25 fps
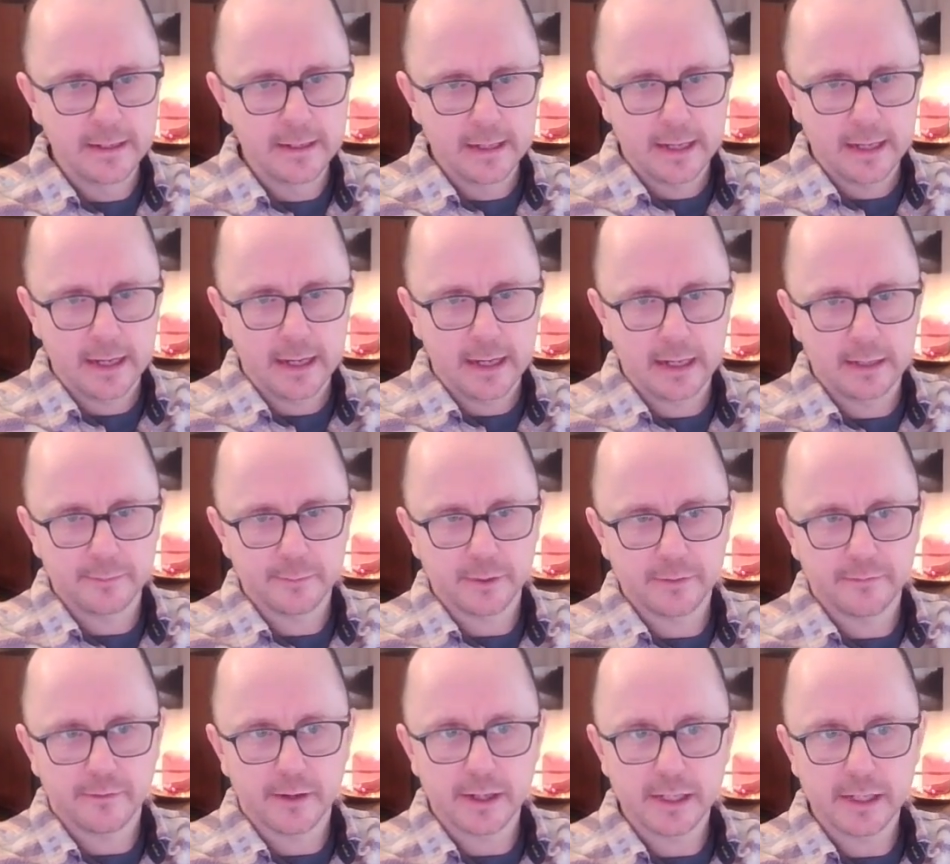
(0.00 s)
By
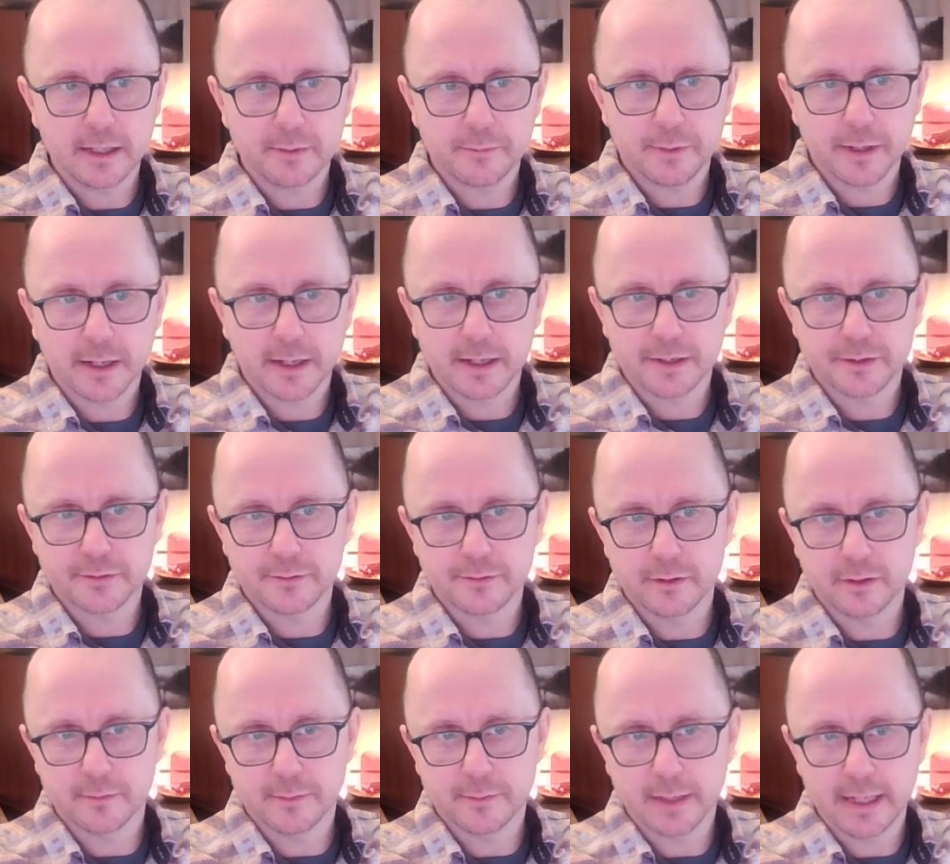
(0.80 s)
finding a path through
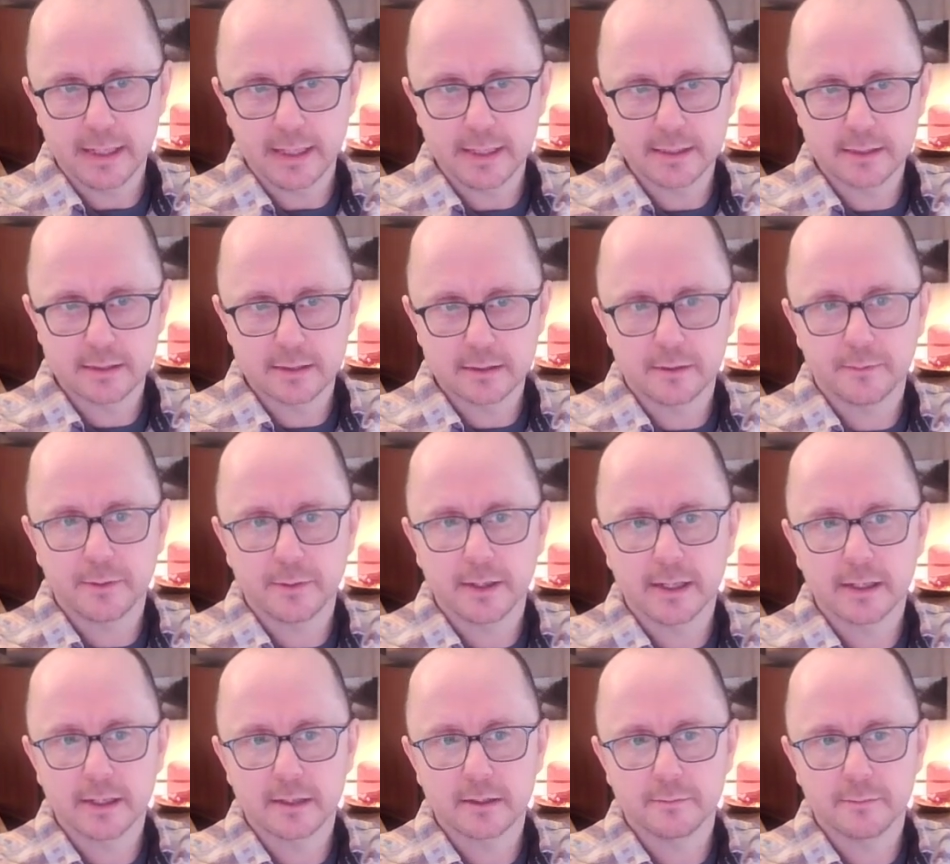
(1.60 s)
the maze, the
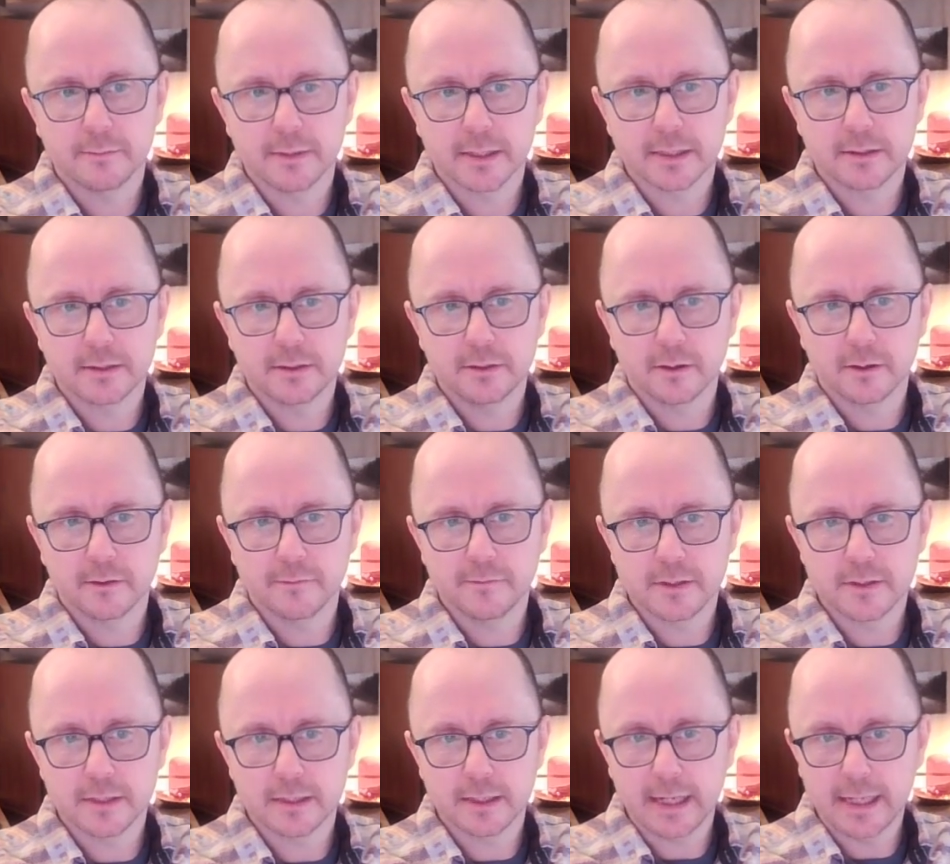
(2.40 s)
path must not
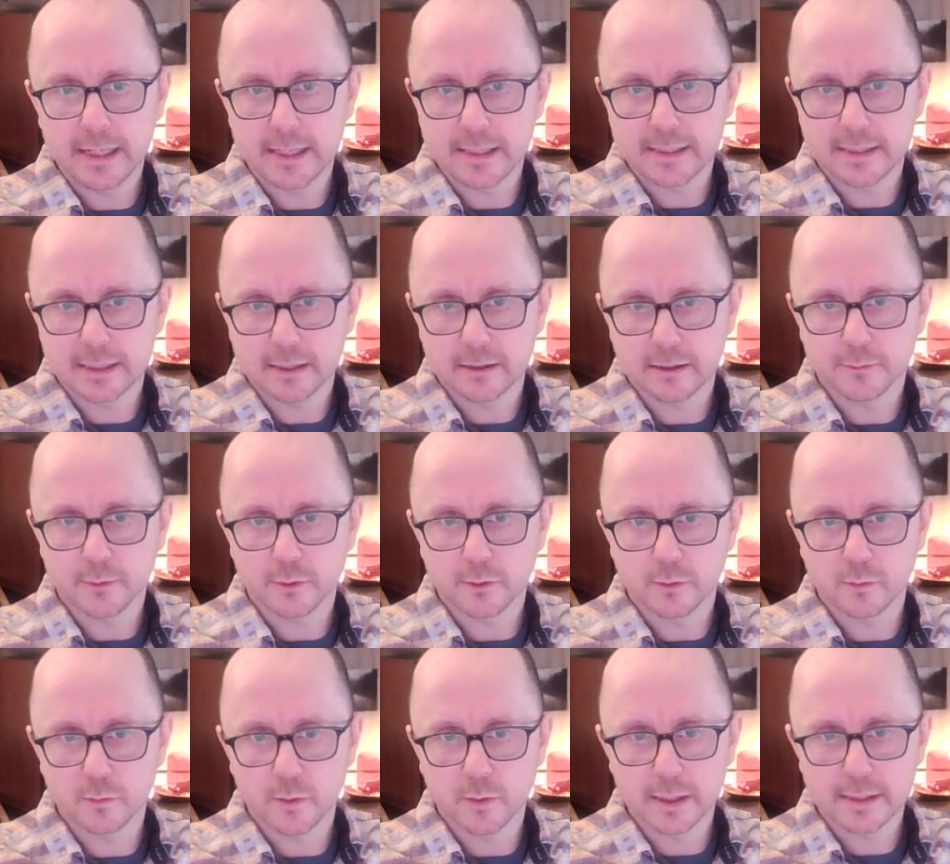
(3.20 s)
visit any cell more
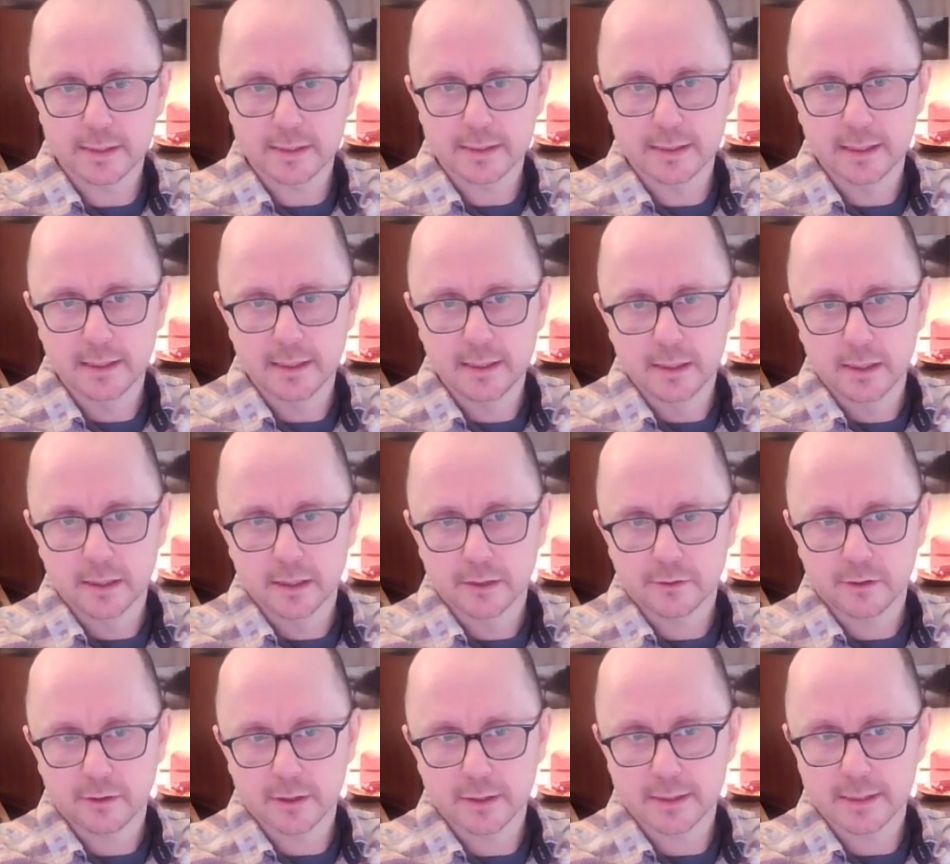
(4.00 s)
than once,
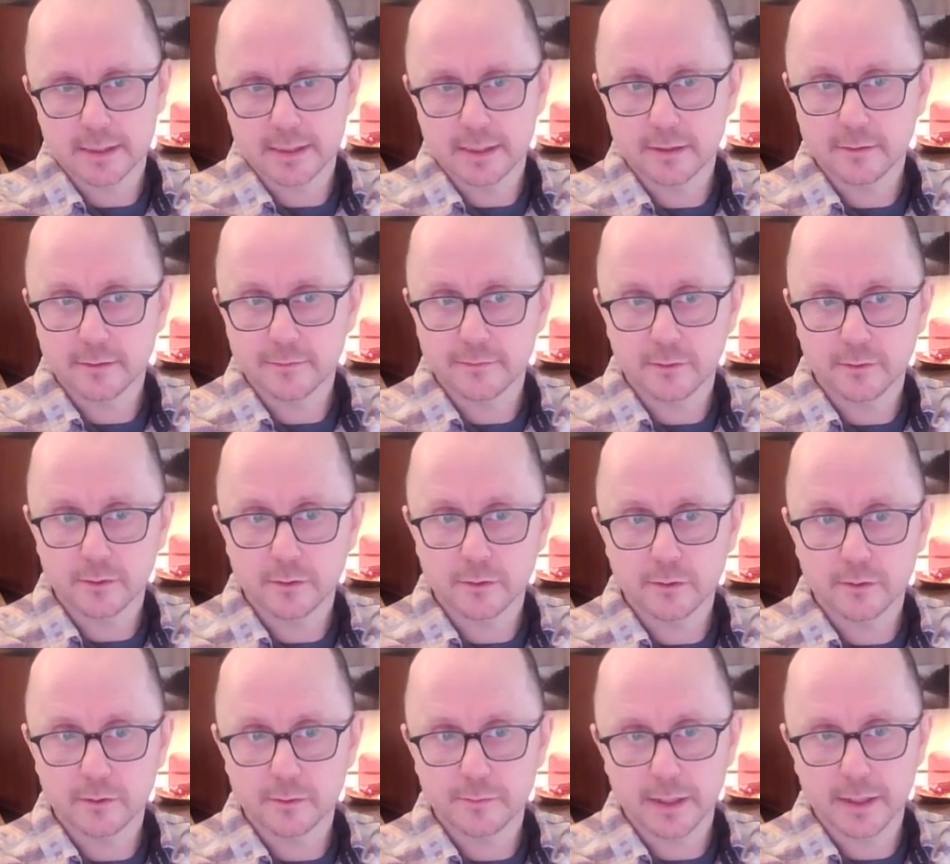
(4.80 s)
cross itself,
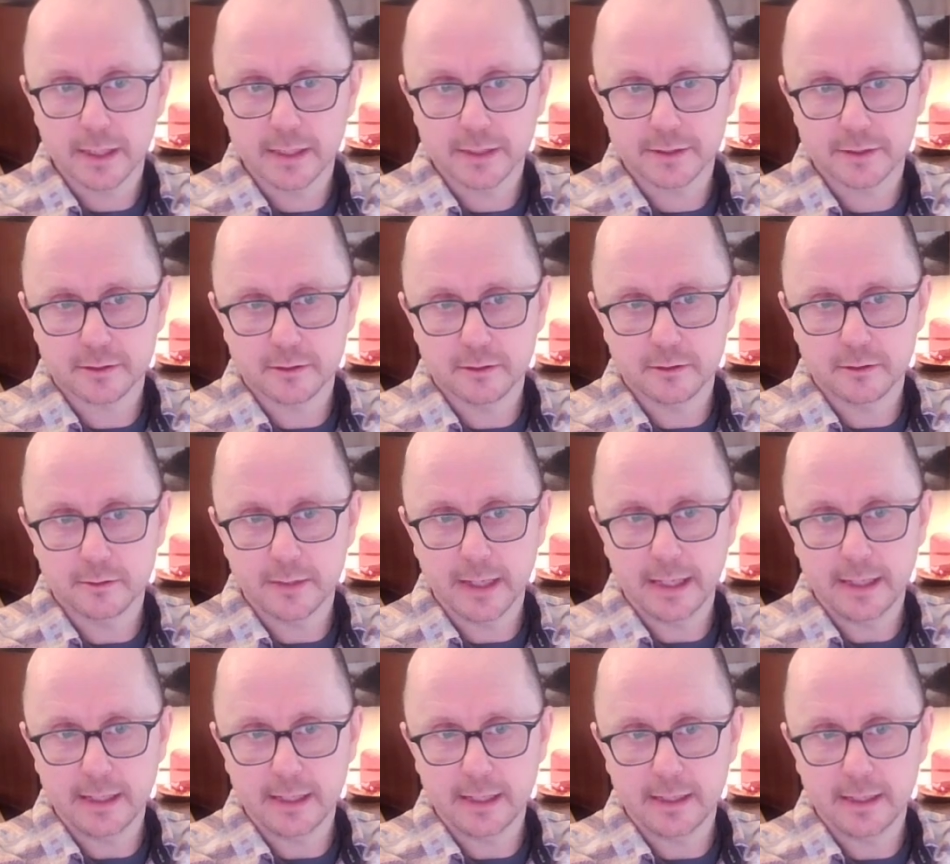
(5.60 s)
or pass through
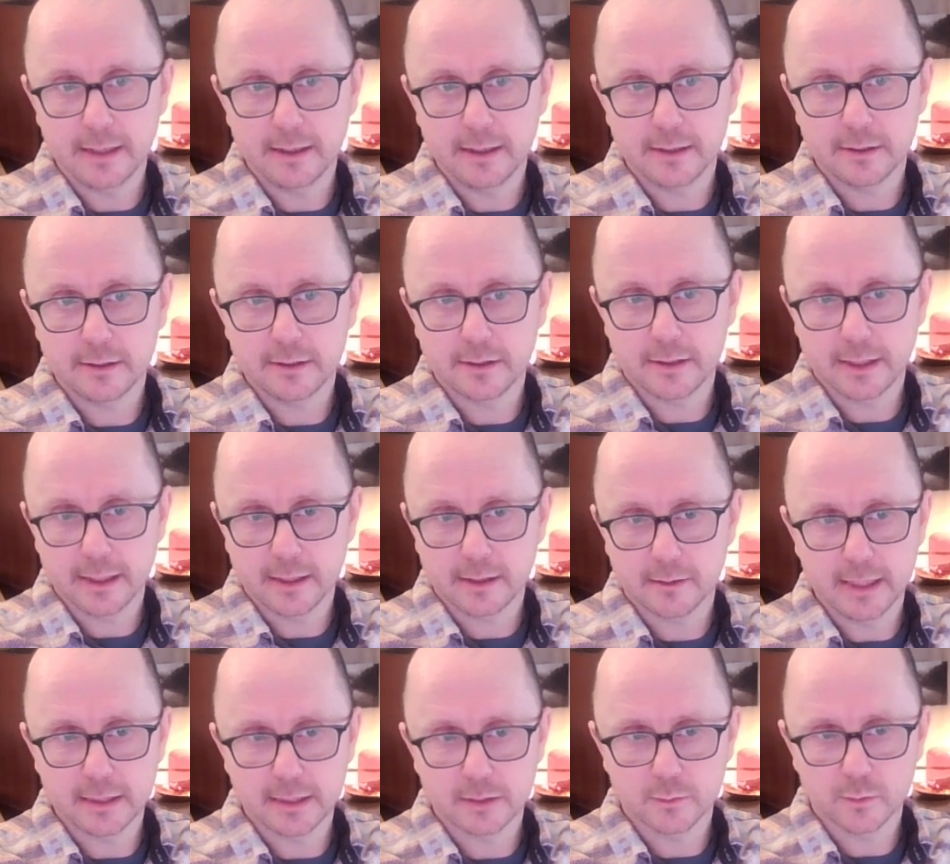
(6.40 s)
any thick
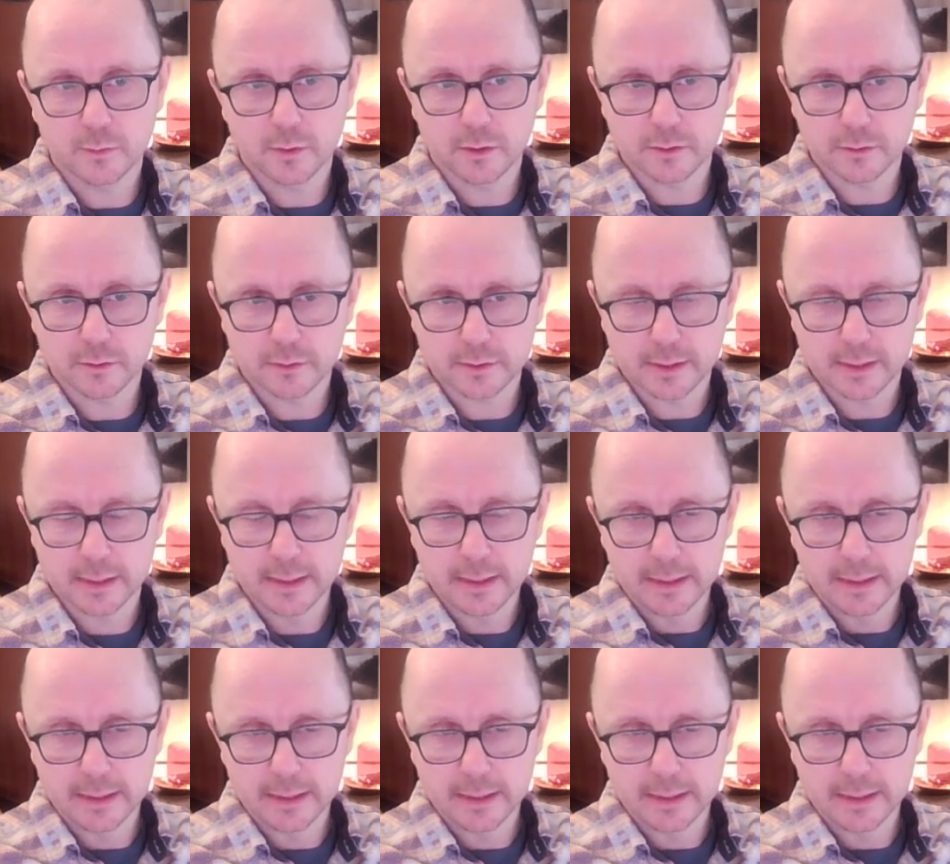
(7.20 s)
maze walls.